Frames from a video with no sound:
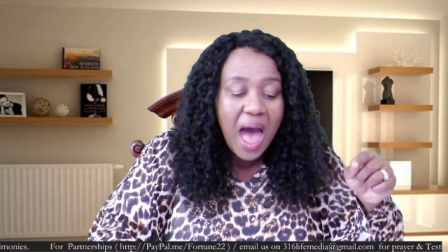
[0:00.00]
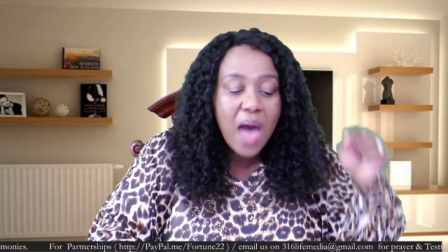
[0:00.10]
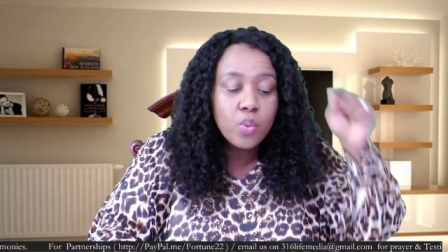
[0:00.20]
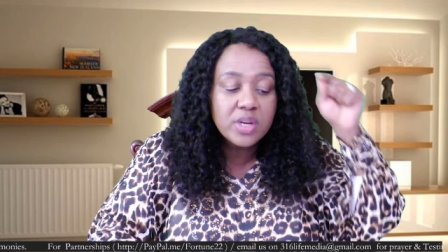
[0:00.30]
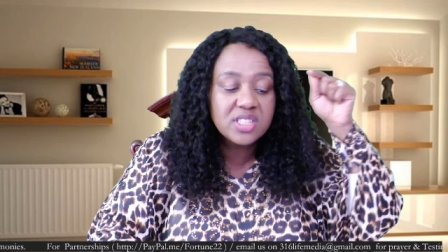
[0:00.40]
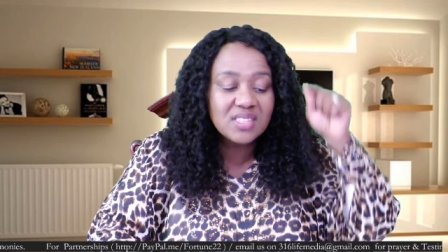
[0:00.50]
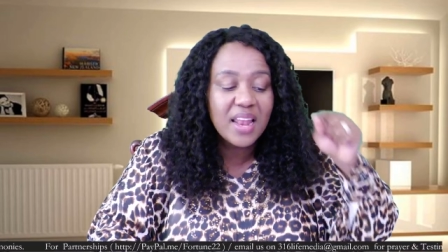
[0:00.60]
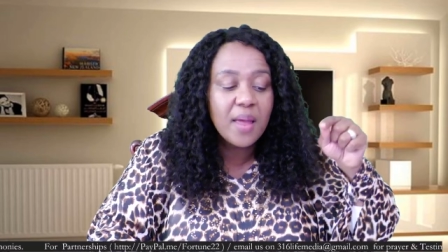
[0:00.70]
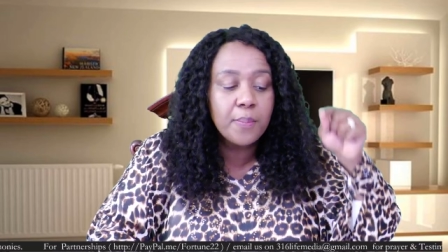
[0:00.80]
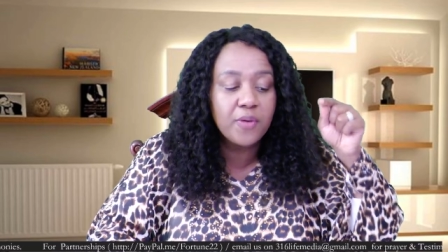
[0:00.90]
I will
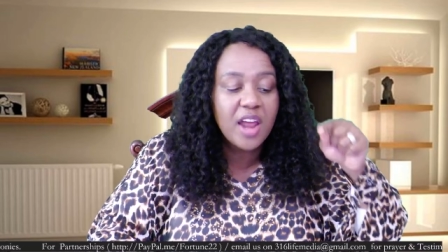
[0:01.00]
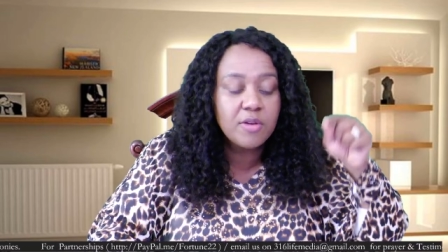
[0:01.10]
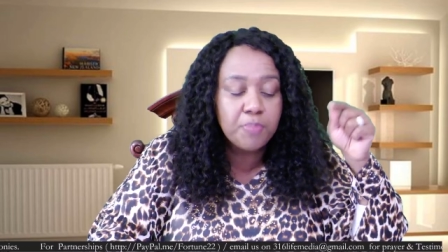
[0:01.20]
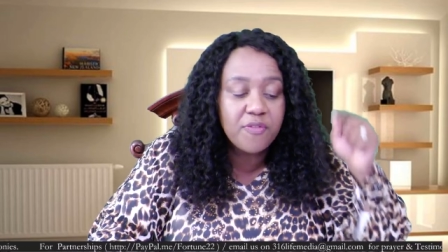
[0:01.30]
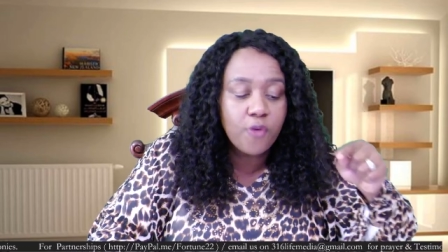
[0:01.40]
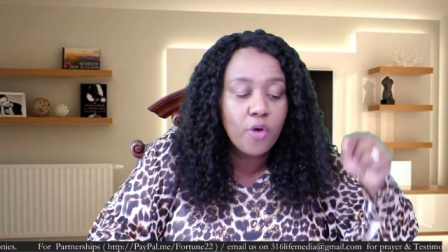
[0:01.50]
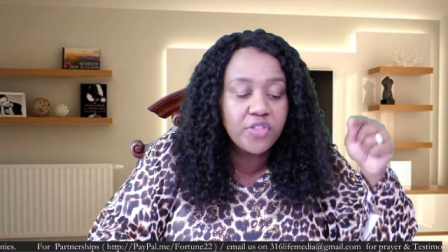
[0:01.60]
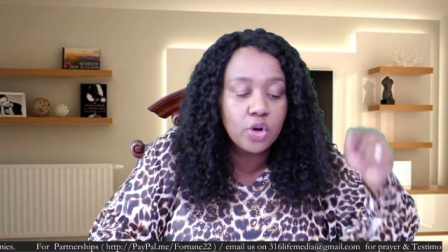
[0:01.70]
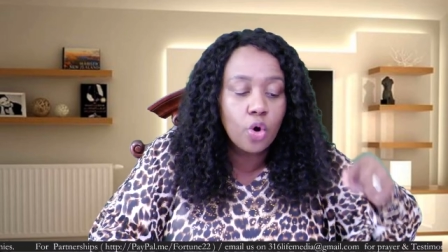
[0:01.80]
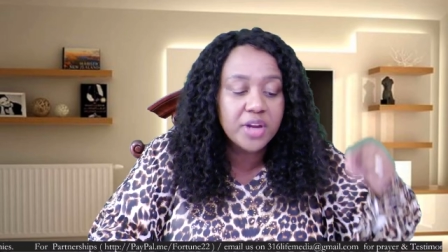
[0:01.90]
celebrate before
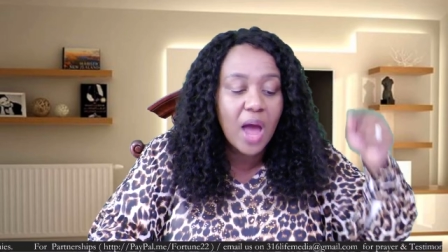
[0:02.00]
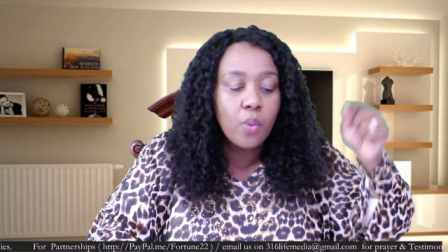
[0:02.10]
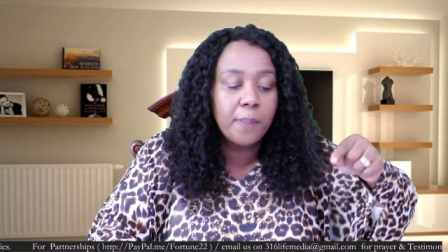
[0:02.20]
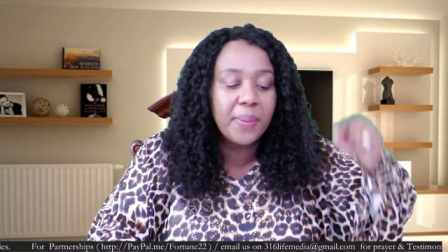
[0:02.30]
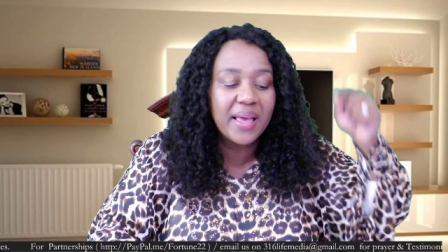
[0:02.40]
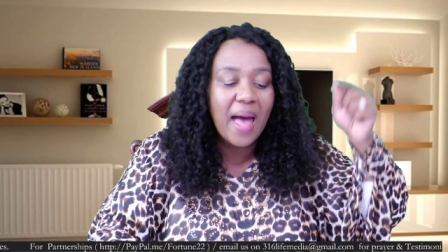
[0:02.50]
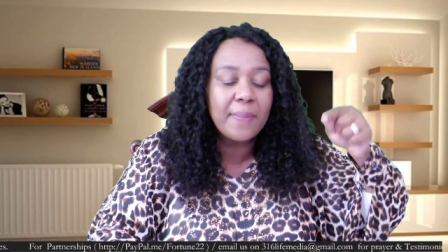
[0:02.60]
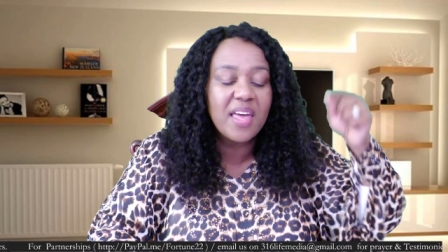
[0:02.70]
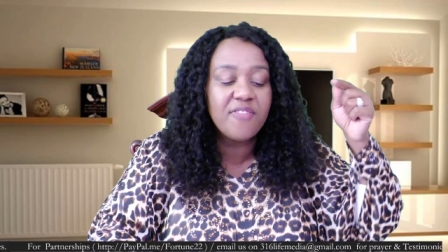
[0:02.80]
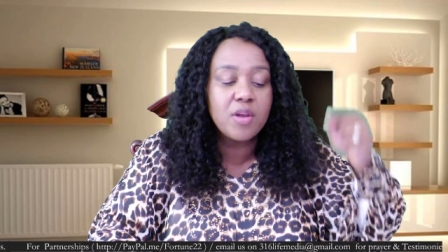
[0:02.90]
the Lord. I will
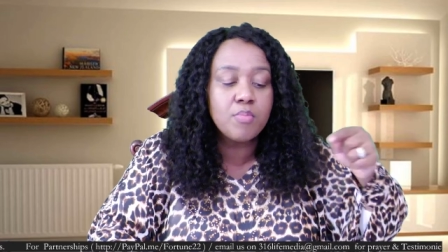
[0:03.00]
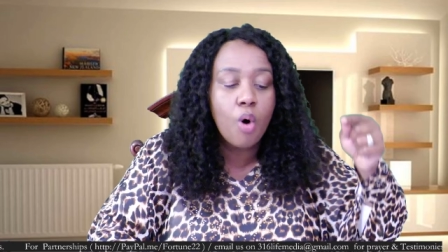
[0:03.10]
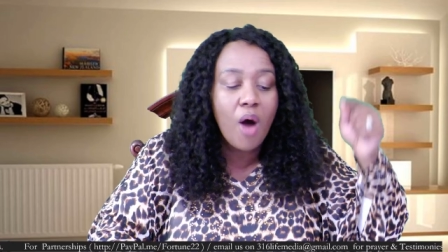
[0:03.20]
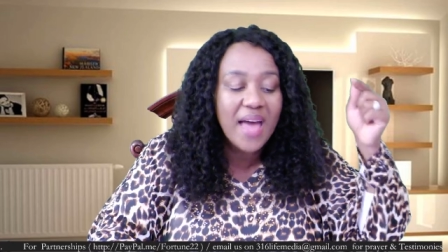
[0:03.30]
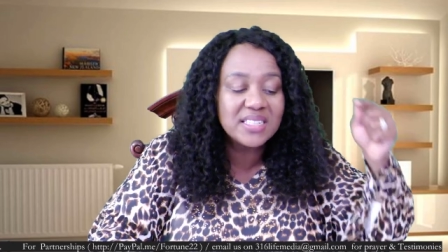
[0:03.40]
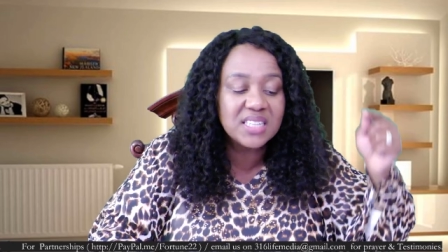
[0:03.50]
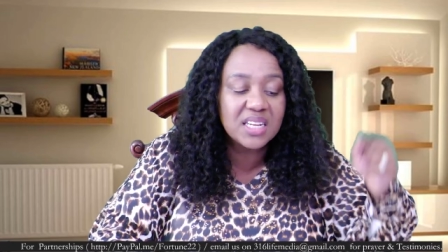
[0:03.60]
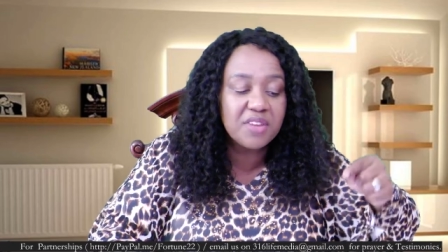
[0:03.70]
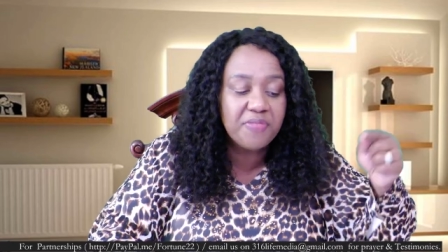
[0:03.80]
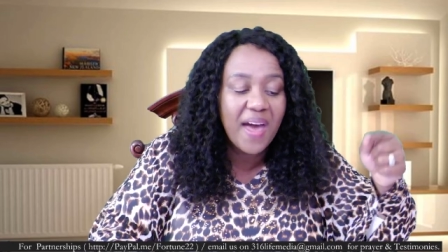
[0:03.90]
become even more
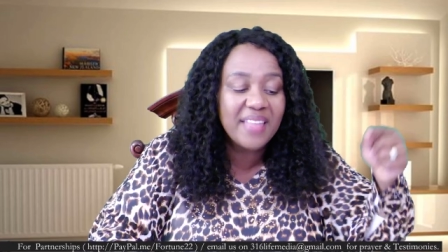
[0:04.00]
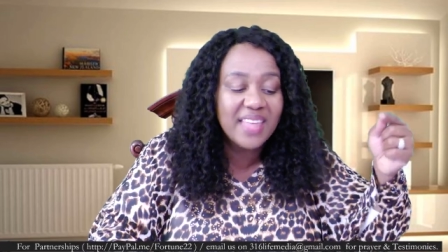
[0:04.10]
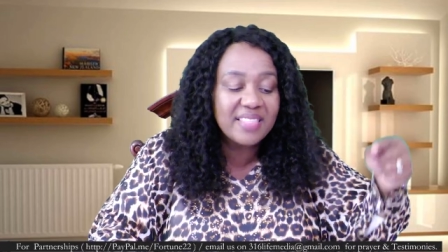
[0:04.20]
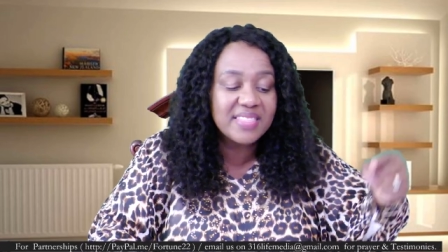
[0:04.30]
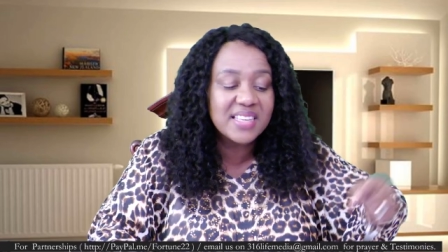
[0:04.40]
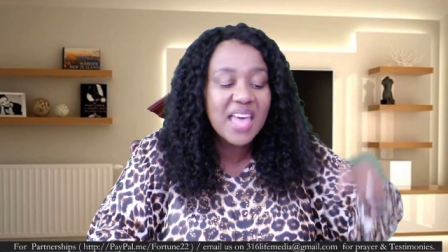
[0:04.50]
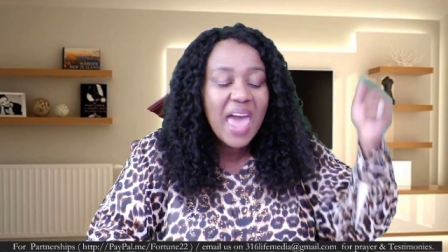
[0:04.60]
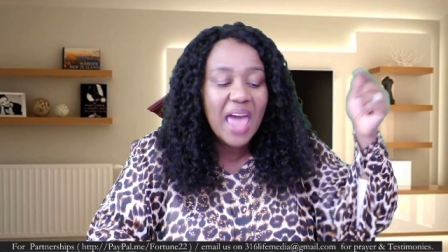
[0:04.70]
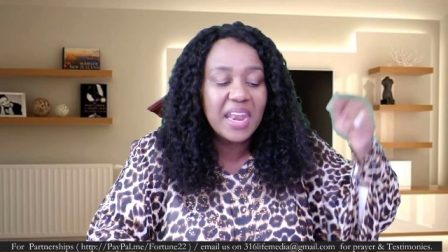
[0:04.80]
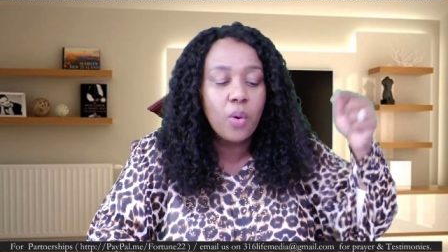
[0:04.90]
undignified than this,
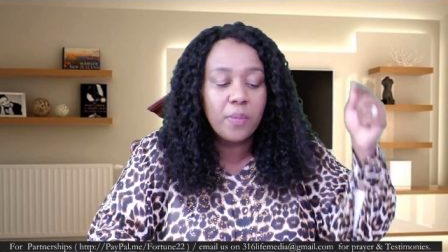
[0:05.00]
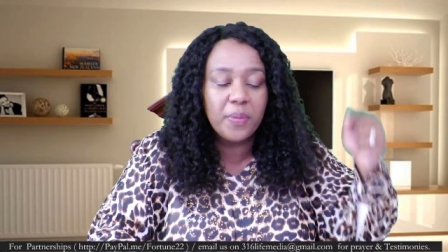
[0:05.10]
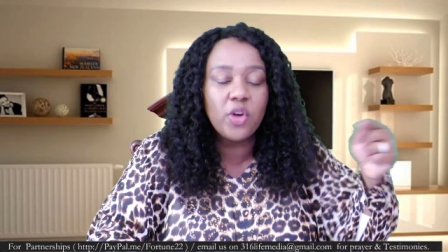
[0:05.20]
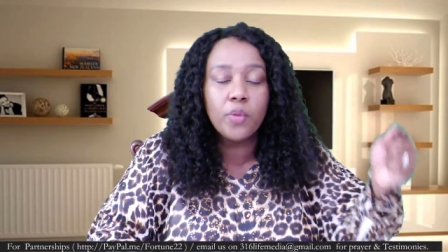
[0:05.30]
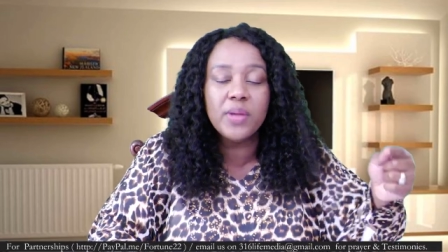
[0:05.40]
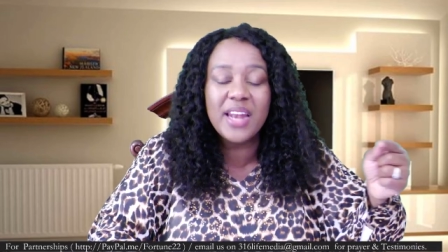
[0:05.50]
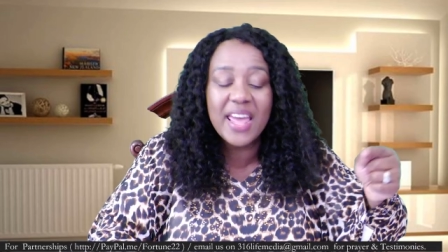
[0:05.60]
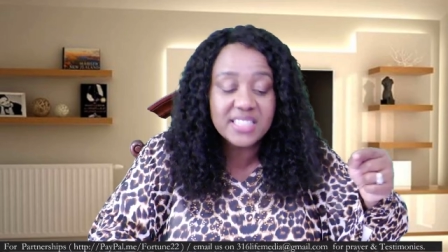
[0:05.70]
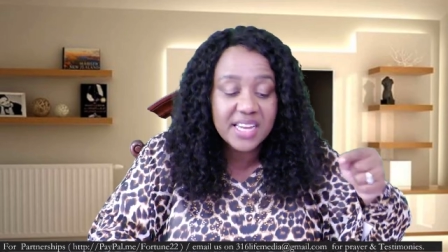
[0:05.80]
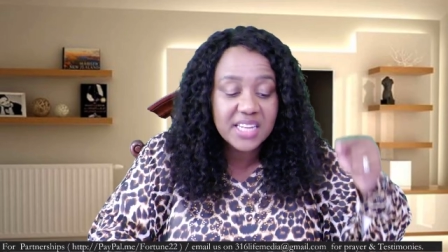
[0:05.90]
and I will be
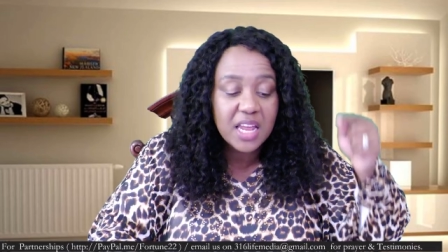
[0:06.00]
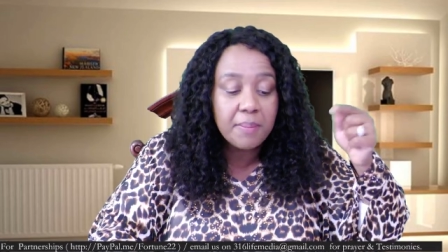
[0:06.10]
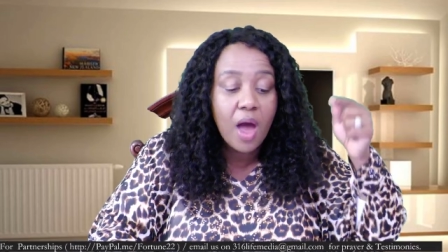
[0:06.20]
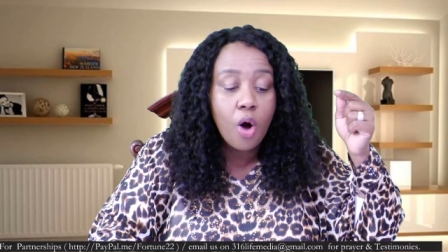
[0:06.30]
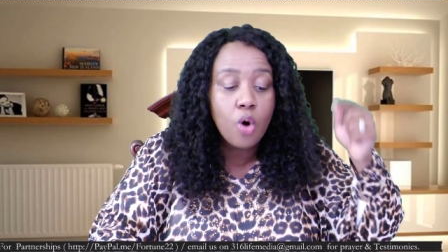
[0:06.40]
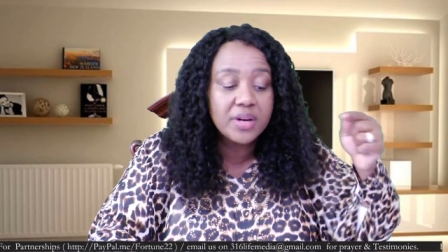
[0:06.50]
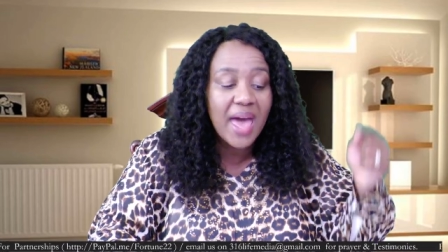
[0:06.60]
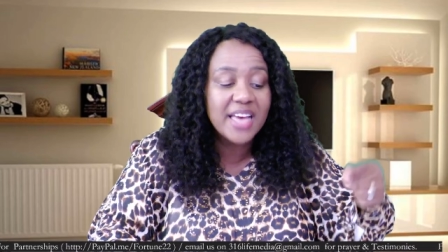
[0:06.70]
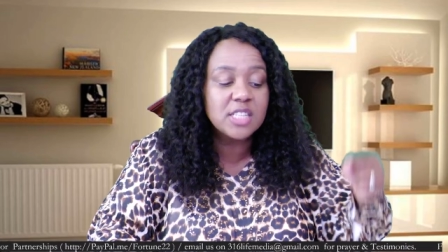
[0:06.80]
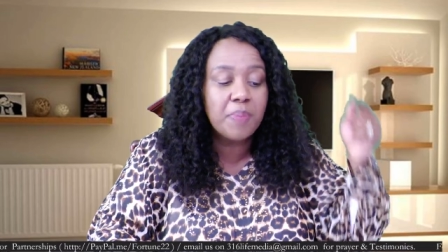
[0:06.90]
humiliated in my own
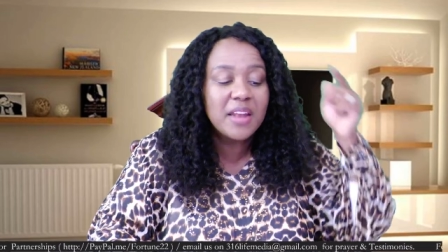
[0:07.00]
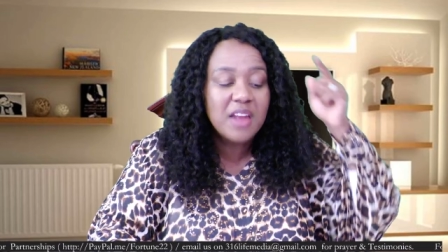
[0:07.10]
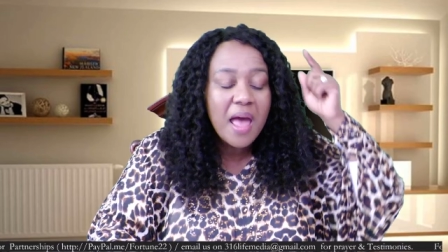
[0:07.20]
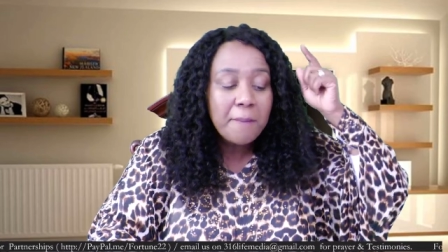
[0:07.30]
eyes. But